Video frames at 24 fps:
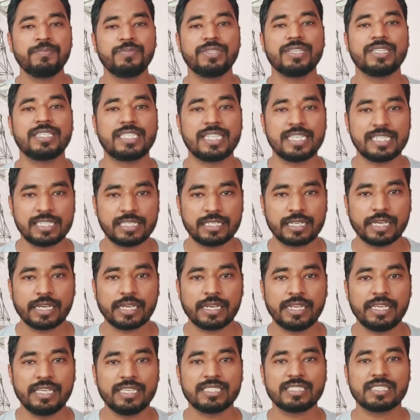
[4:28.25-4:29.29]
the test
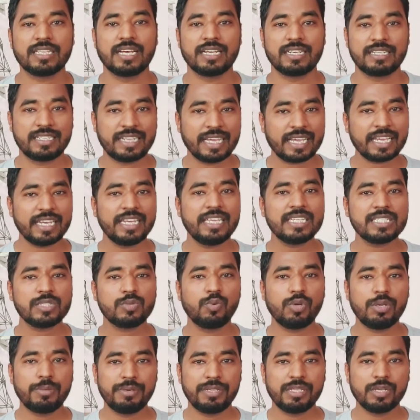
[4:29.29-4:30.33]
techniques that techniques
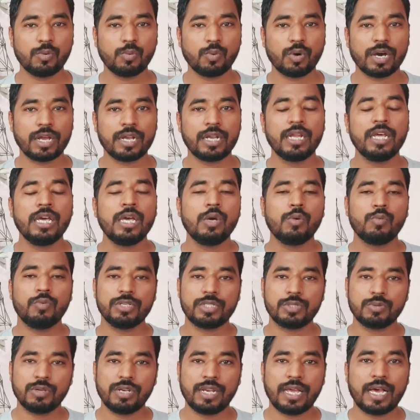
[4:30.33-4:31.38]
will be the one
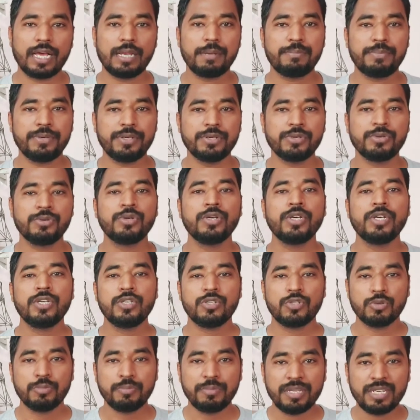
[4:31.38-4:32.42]
which will help you
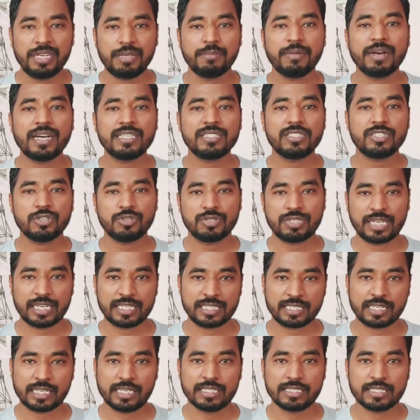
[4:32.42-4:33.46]
to minimize your
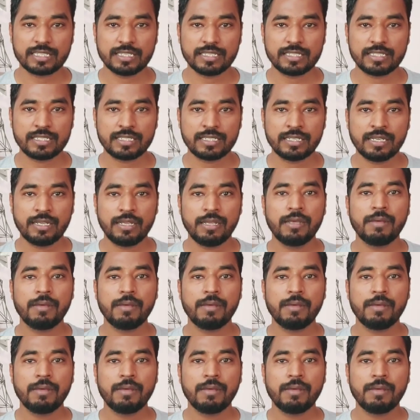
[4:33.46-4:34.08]
test cases